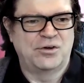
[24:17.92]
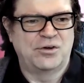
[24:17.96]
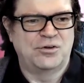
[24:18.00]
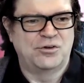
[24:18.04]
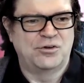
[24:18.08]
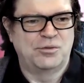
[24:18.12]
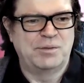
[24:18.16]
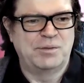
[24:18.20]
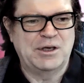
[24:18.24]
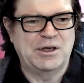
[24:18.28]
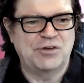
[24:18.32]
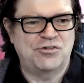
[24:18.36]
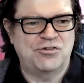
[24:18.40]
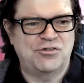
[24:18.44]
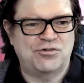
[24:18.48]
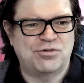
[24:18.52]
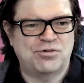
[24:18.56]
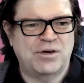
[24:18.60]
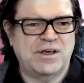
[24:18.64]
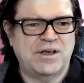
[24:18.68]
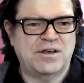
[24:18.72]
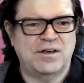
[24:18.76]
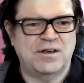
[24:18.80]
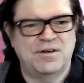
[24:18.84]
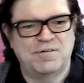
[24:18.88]
biggest
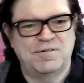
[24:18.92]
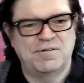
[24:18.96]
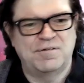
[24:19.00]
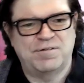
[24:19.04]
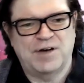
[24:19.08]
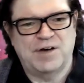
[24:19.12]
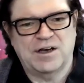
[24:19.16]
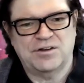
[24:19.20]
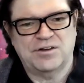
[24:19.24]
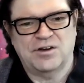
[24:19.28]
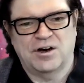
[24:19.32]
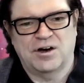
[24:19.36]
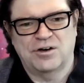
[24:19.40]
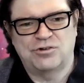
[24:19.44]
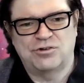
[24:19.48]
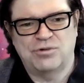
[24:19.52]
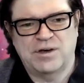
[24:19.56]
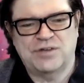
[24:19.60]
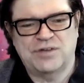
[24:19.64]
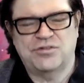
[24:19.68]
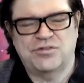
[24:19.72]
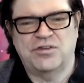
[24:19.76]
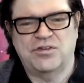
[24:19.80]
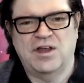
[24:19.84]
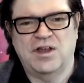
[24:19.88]
trick, in fact, are
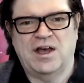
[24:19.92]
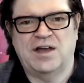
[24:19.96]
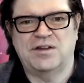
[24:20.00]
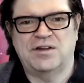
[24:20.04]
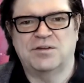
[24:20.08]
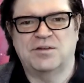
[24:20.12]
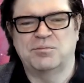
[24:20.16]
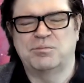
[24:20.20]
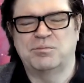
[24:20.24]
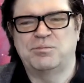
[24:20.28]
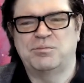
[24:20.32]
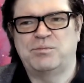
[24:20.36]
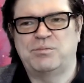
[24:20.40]
tricks that